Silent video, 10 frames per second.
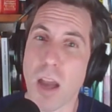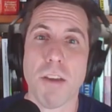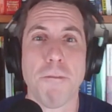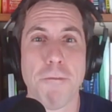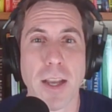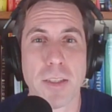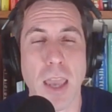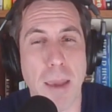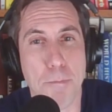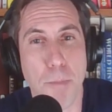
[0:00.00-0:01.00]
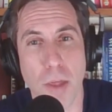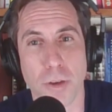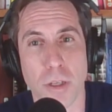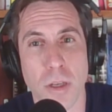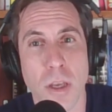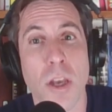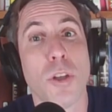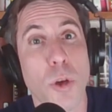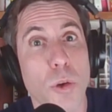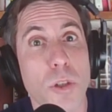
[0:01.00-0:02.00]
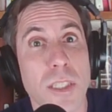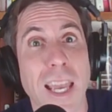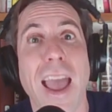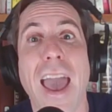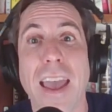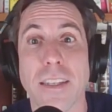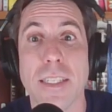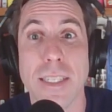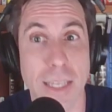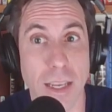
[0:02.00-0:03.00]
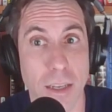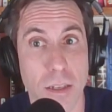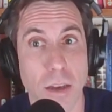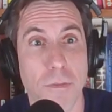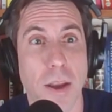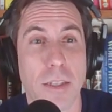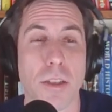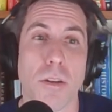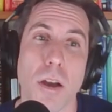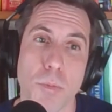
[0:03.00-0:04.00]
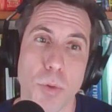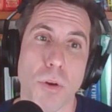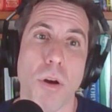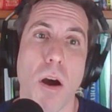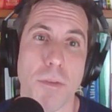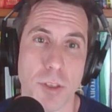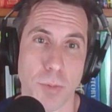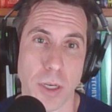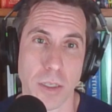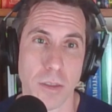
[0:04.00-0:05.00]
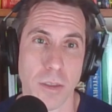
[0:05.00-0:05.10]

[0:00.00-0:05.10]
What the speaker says: affect a mother could and did affect their unborn offspring.